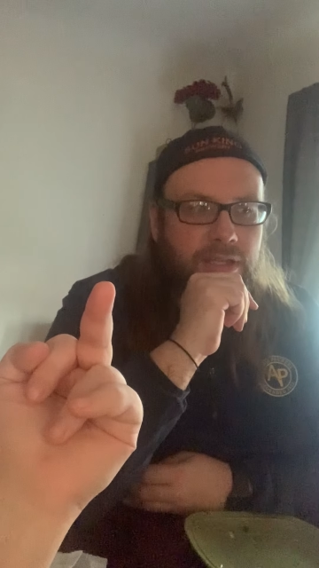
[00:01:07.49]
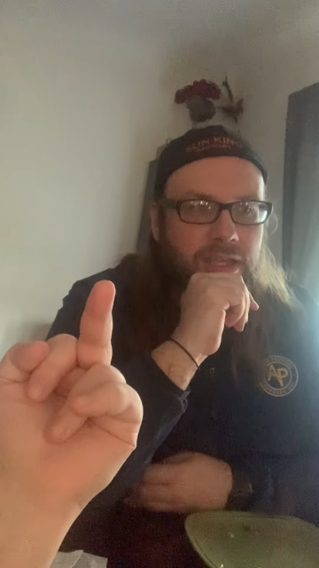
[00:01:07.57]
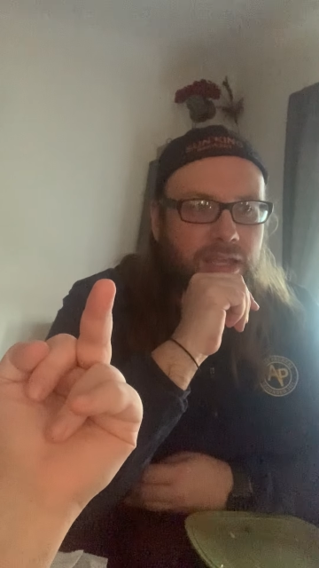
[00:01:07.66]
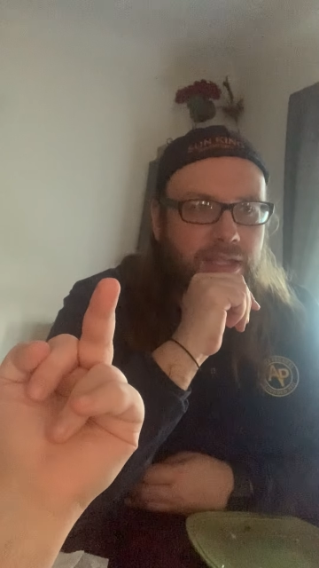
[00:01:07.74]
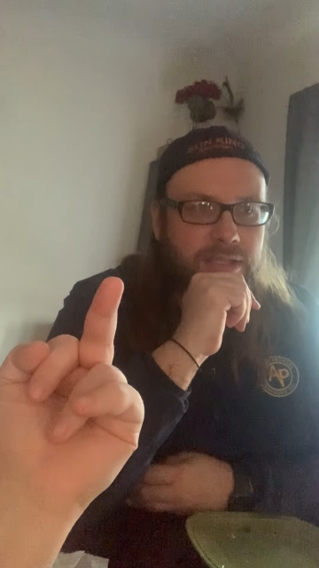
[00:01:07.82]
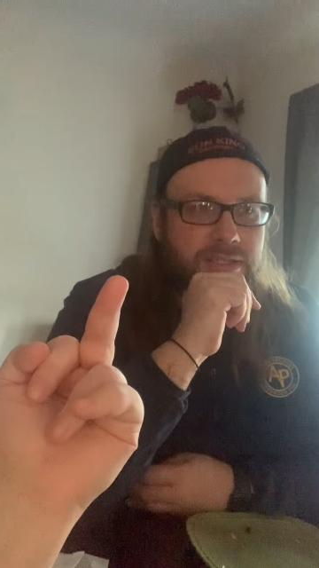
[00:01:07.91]

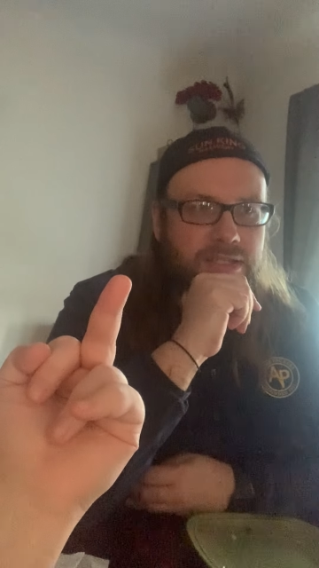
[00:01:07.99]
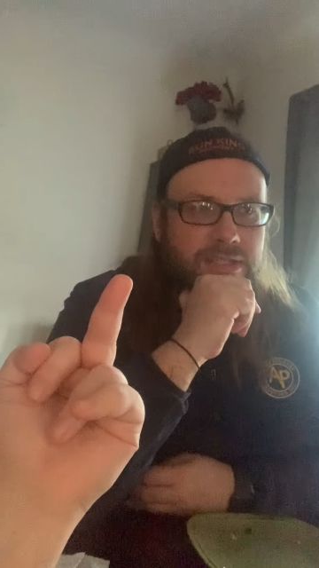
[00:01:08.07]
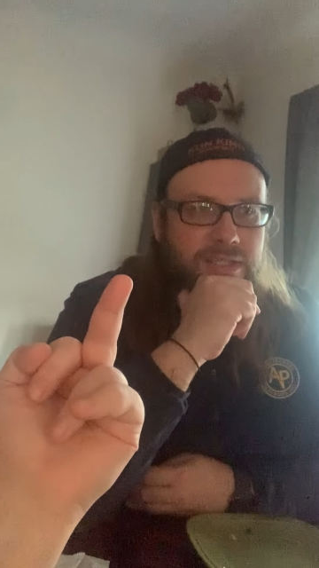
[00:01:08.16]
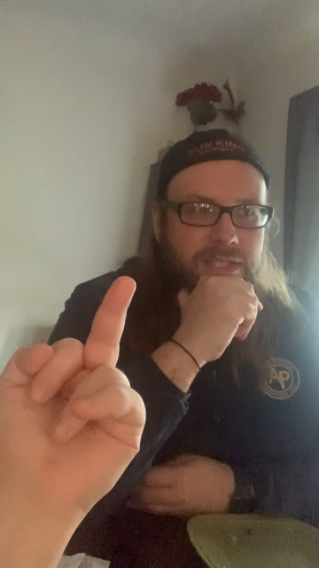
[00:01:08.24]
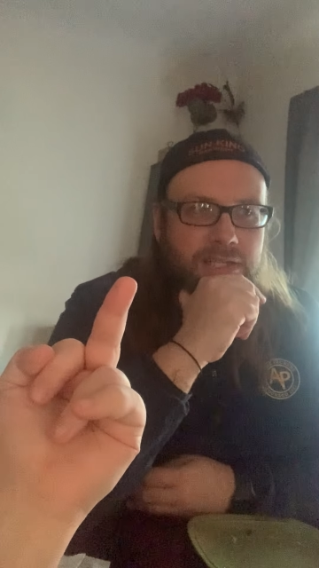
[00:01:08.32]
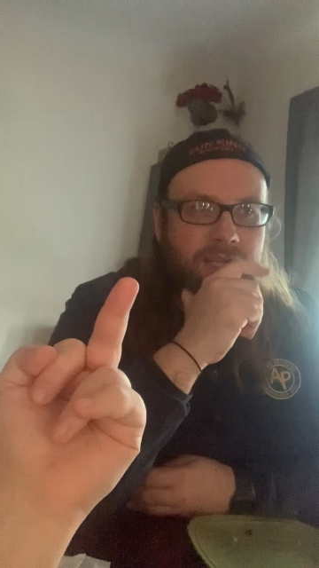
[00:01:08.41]

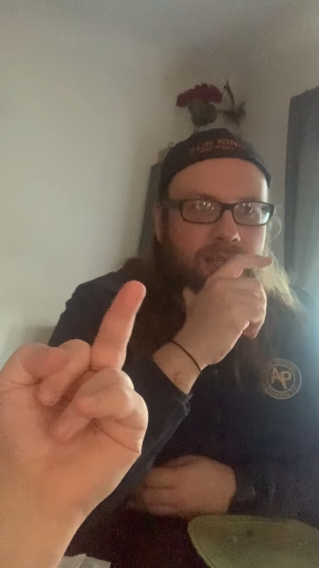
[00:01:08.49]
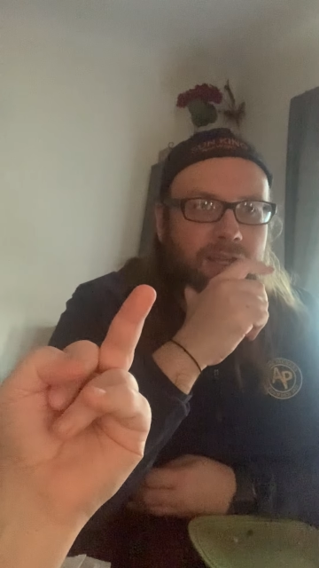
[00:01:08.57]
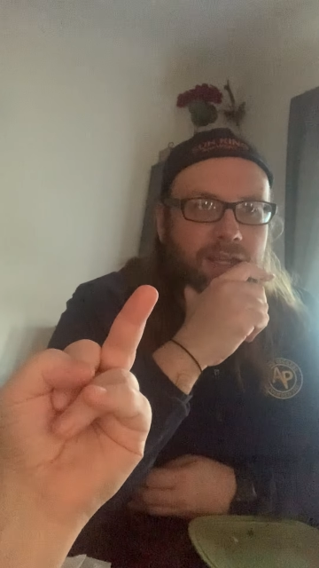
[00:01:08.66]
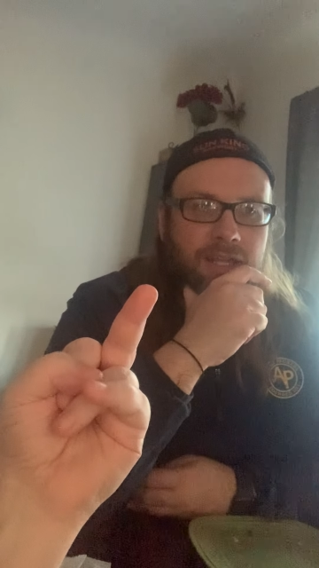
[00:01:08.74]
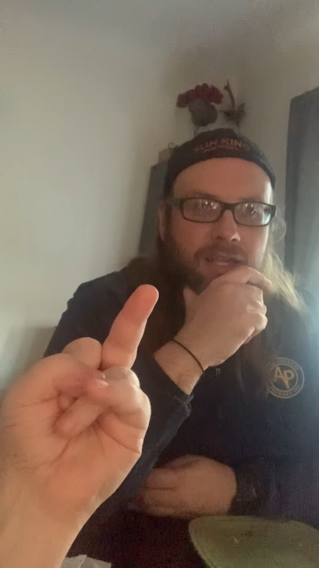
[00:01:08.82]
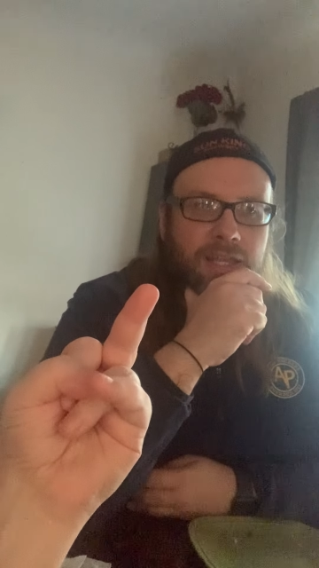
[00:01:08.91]
It's
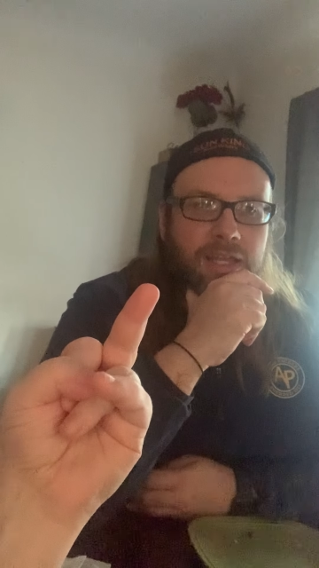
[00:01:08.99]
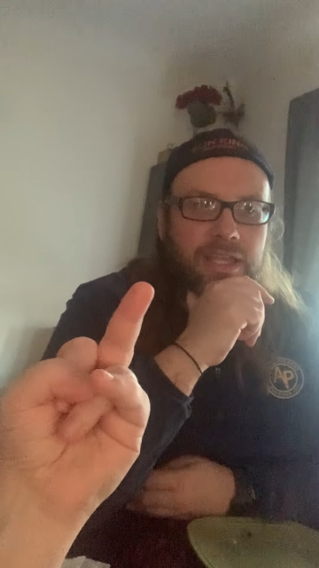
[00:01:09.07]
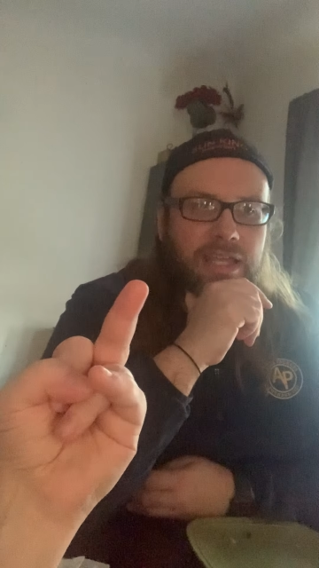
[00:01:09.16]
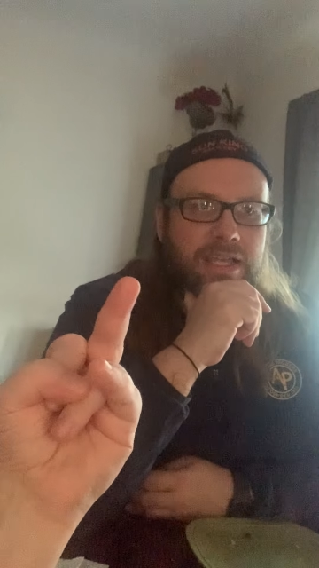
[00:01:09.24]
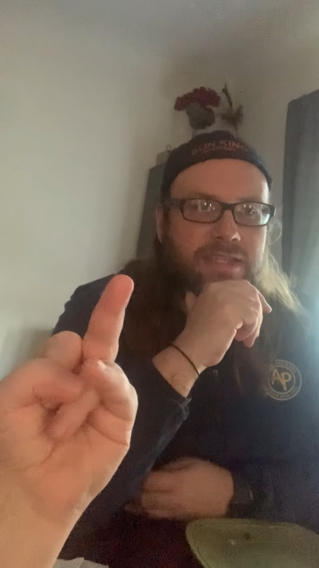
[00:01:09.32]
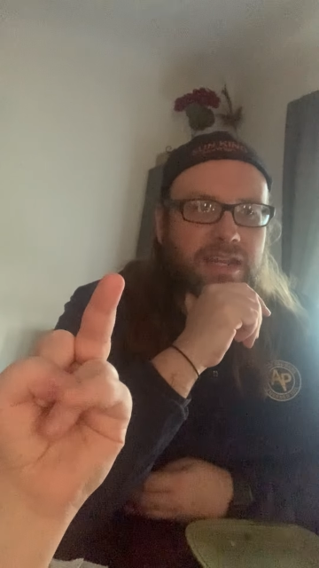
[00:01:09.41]

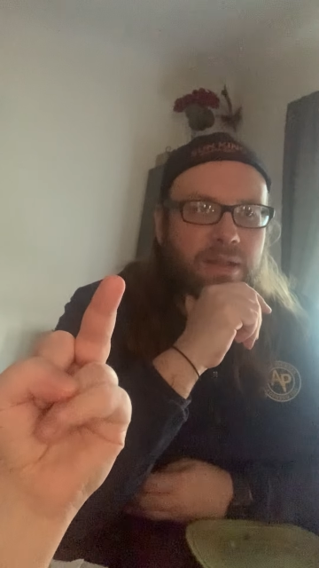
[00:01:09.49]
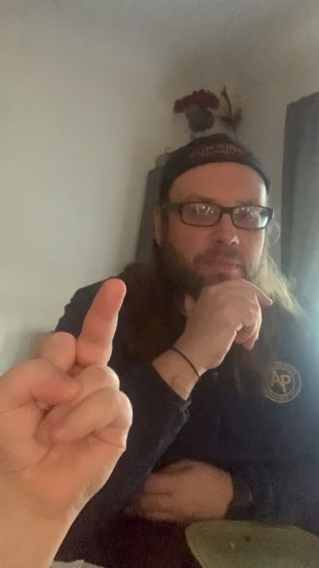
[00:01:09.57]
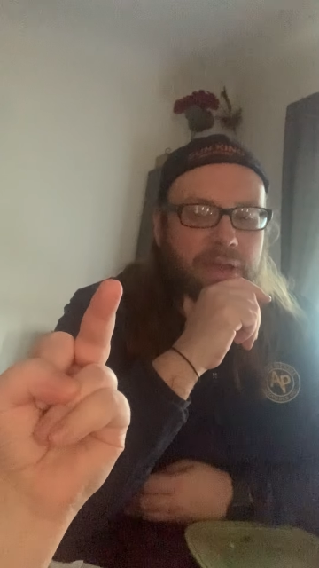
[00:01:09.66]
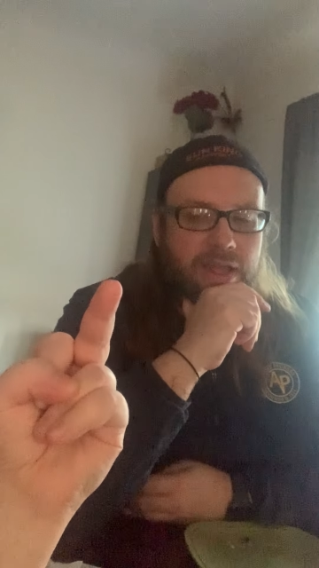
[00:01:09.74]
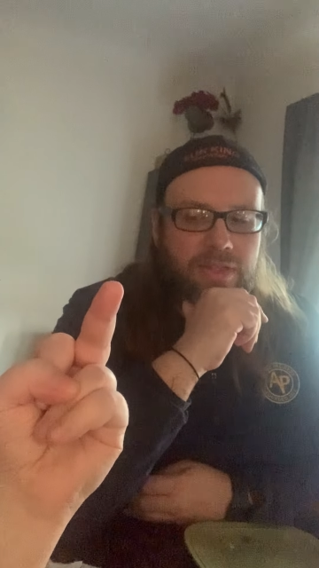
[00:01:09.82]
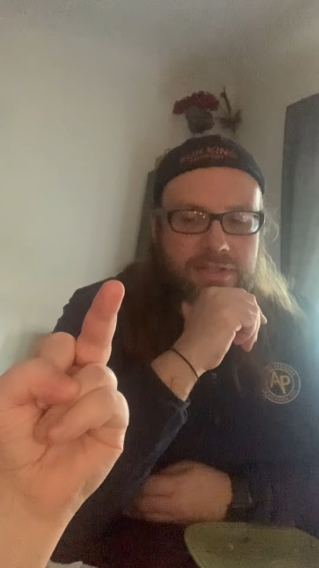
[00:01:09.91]
easy to
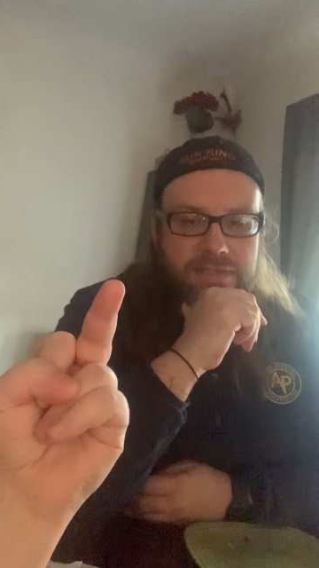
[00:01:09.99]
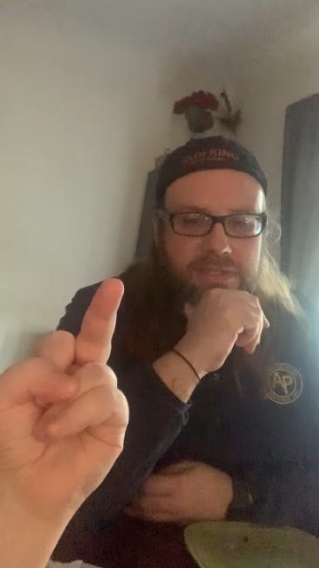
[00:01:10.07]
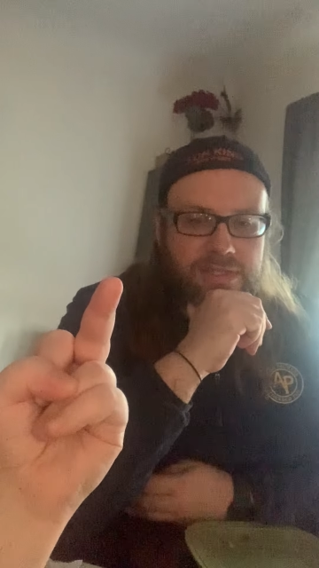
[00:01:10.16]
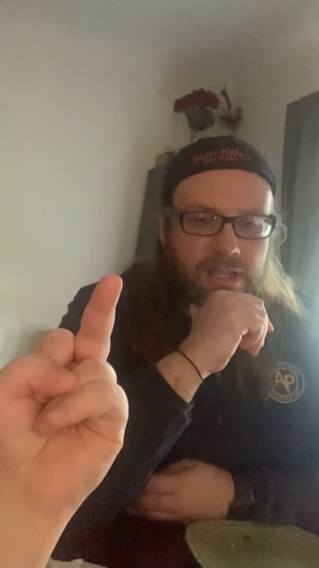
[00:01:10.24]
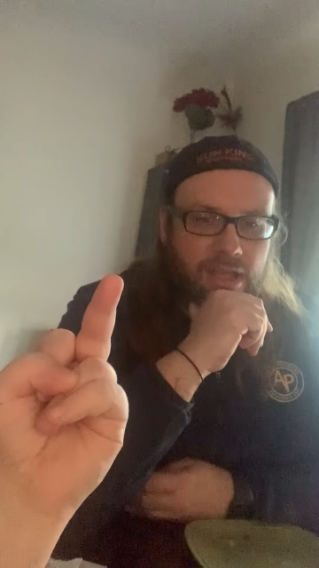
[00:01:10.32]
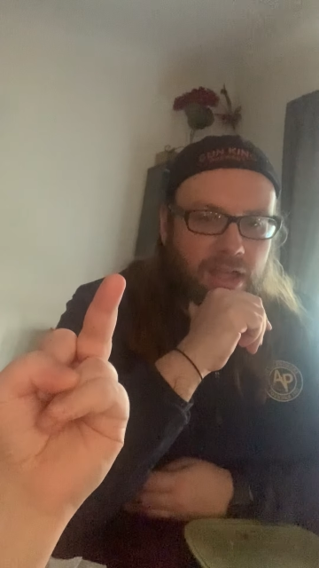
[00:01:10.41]
balance.